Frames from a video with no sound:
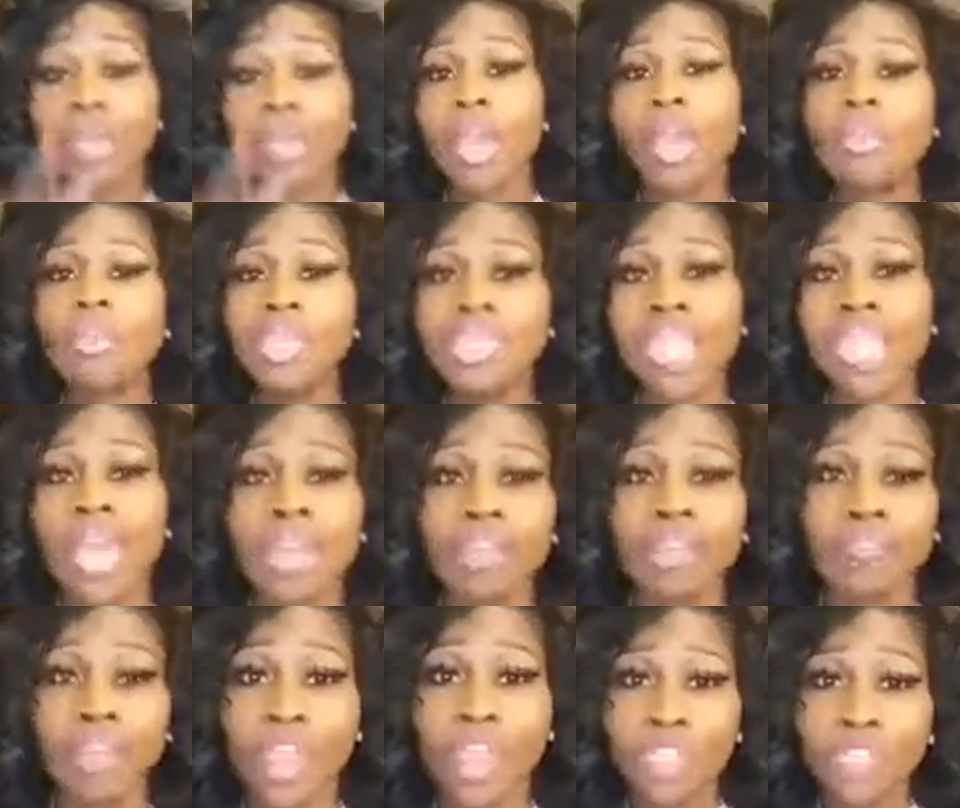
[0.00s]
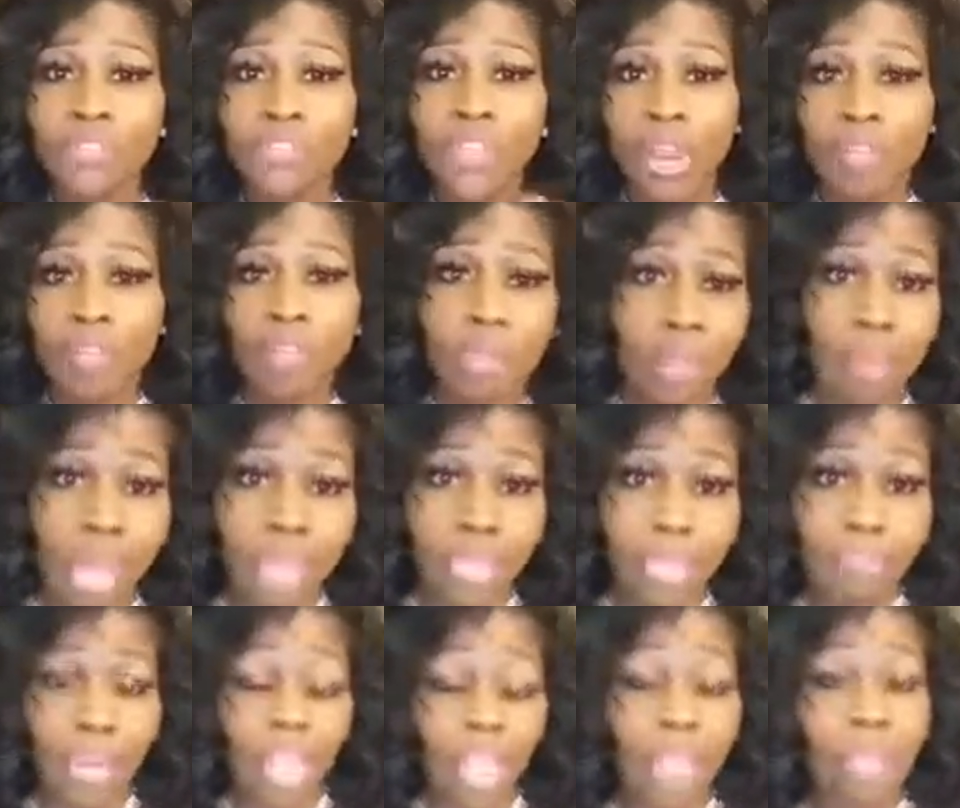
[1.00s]
Because we always got advice for
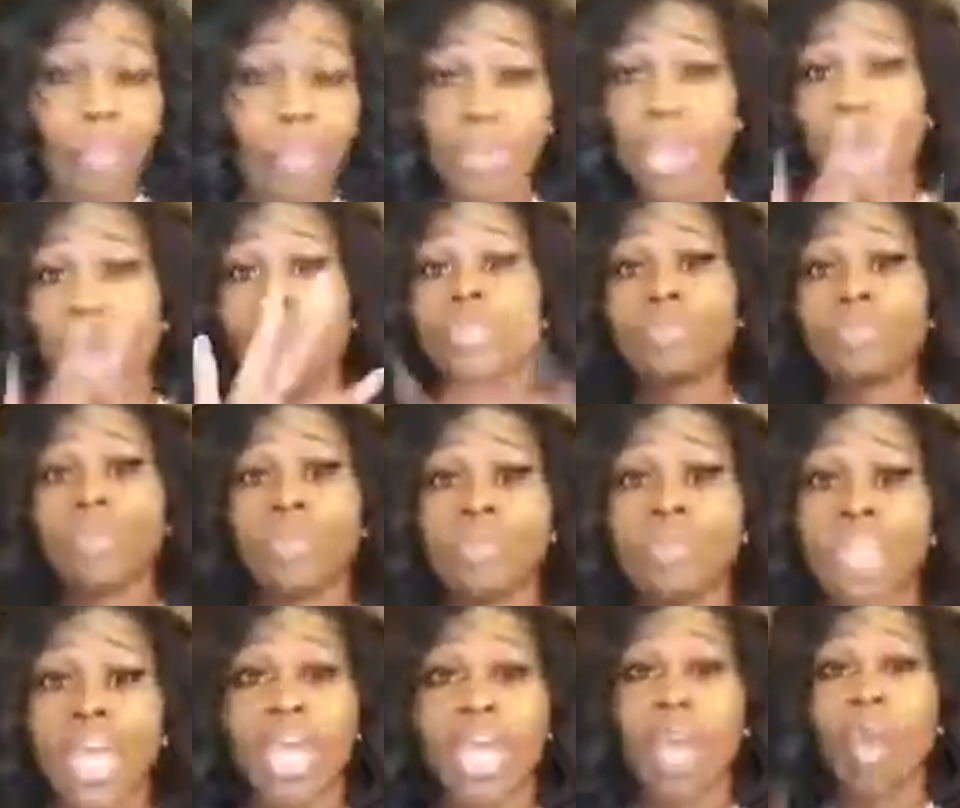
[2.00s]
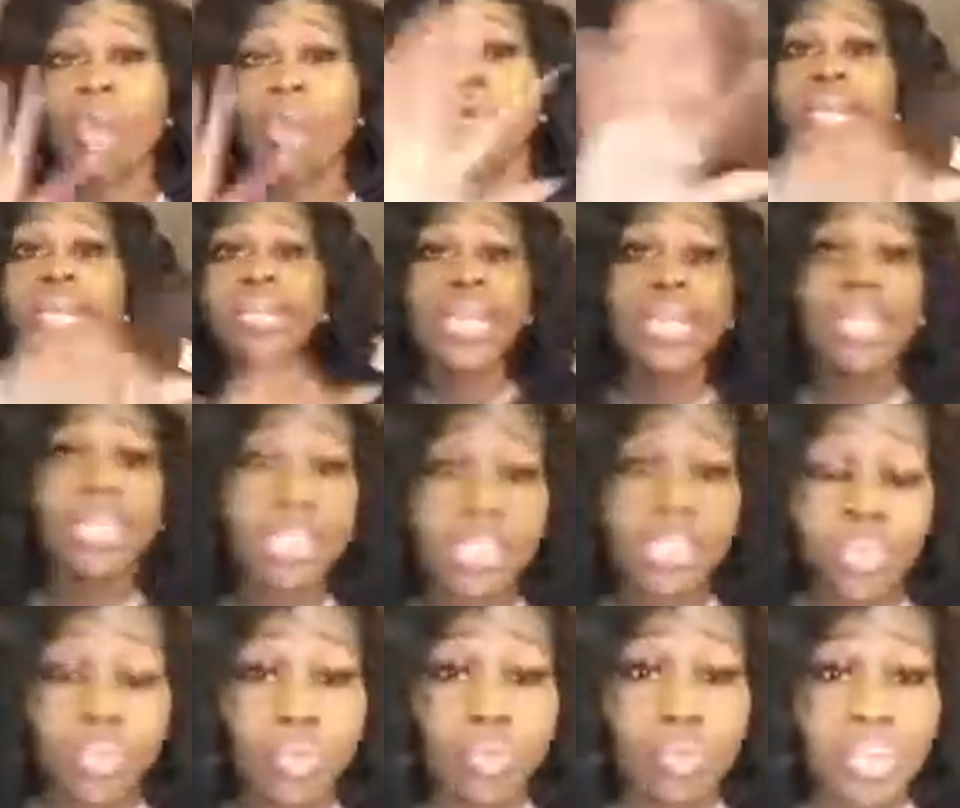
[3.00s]
everybody, right? We always want to be like, oh,
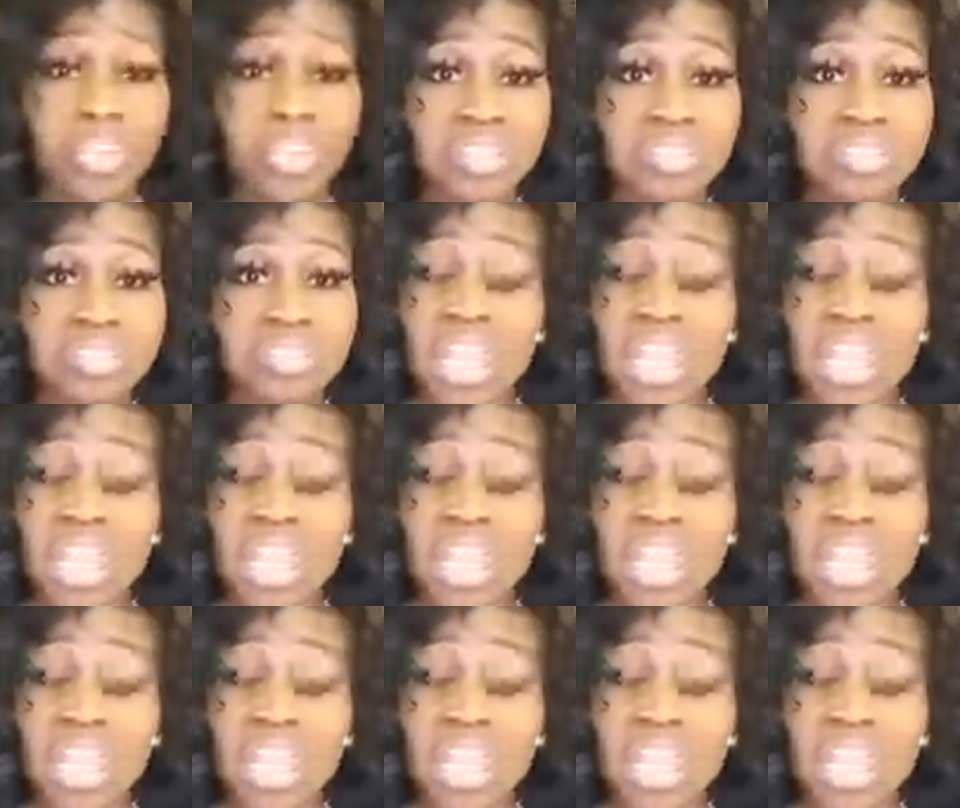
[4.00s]
they need to do